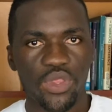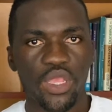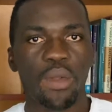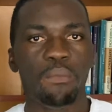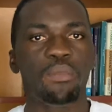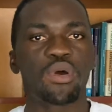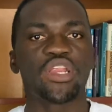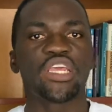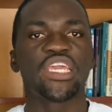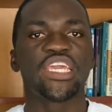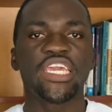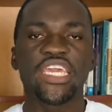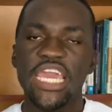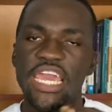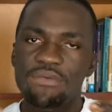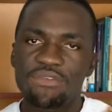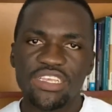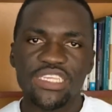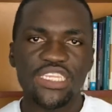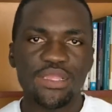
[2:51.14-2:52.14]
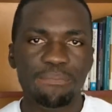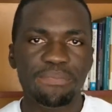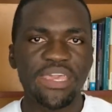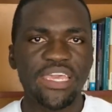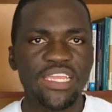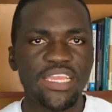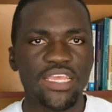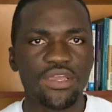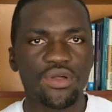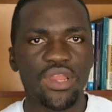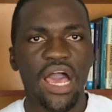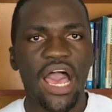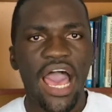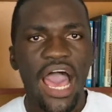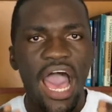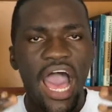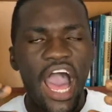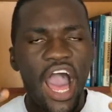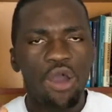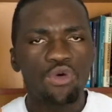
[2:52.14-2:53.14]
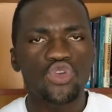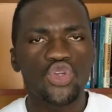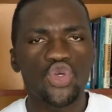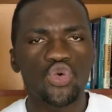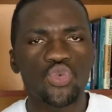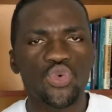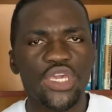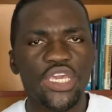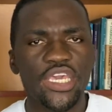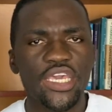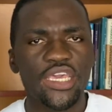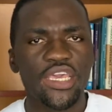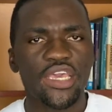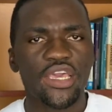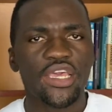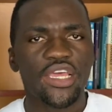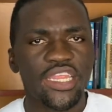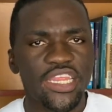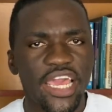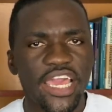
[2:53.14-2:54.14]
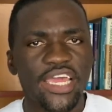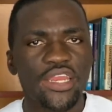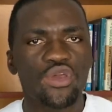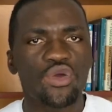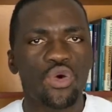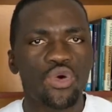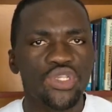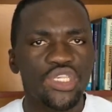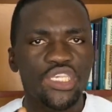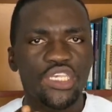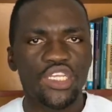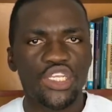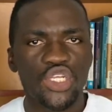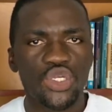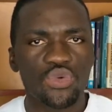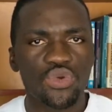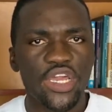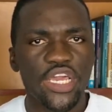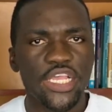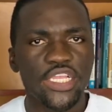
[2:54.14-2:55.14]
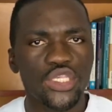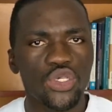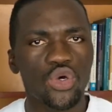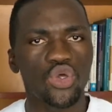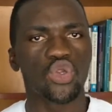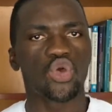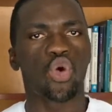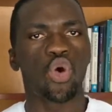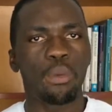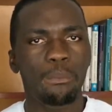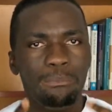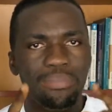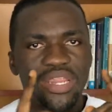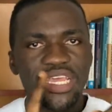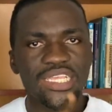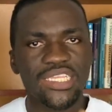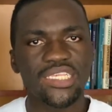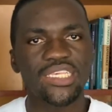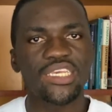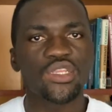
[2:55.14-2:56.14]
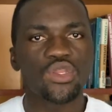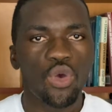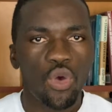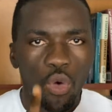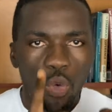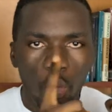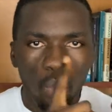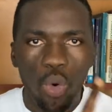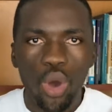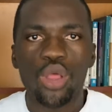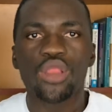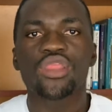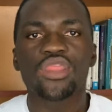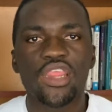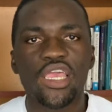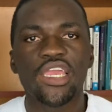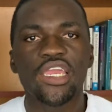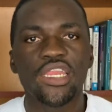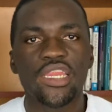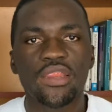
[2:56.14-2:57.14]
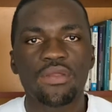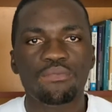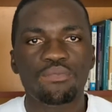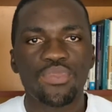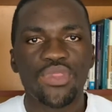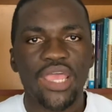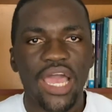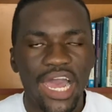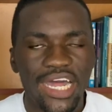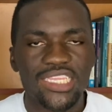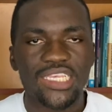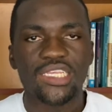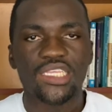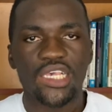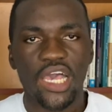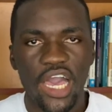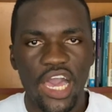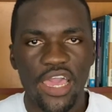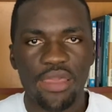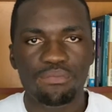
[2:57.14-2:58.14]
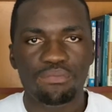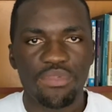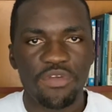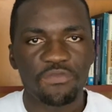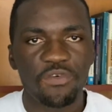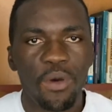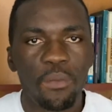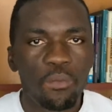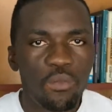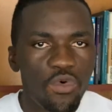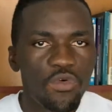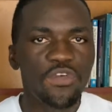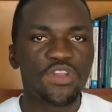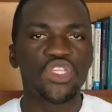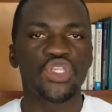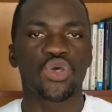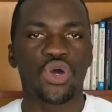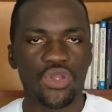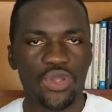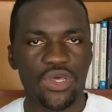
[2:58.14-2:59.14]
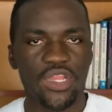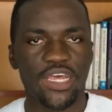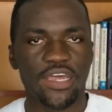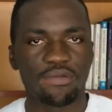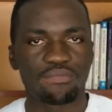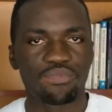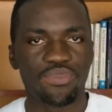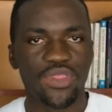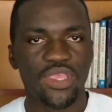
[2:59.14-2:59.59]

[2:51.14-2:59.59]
But here is the big deal. How do we then concentrate on completing one thing at a time before moving to another?